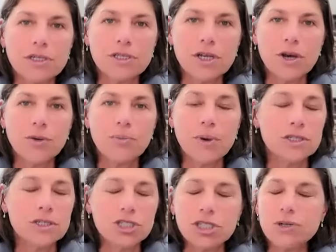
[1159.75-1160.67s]
So,
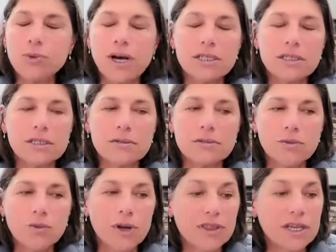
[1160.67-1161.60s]
but she was
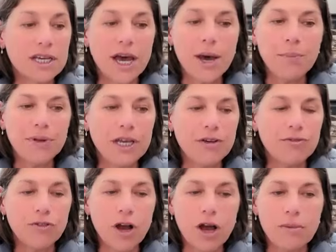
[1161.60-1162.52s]
with the company
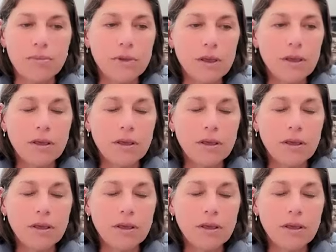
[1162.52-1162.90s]
from